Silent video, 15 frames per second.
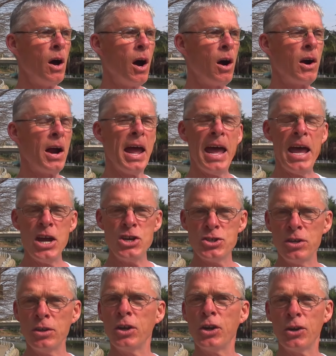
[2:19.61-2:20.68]
are
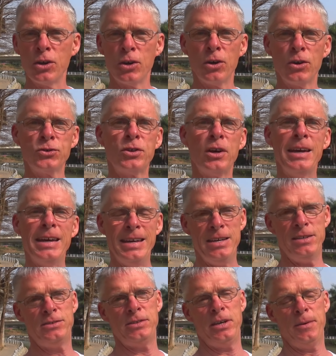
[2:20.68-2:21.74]
Asian girls
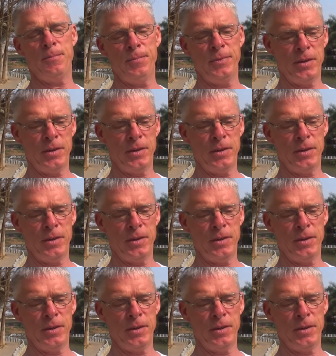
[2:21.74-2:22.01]
easy?